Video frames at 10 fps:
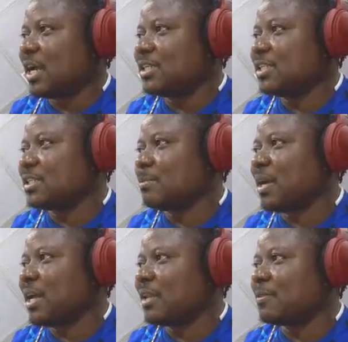And it's
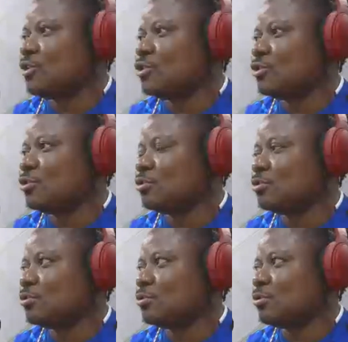about
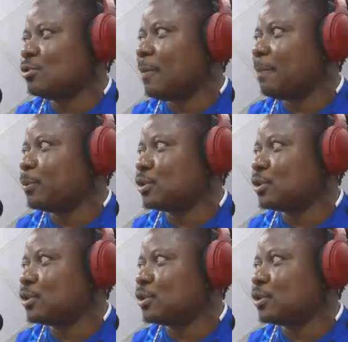your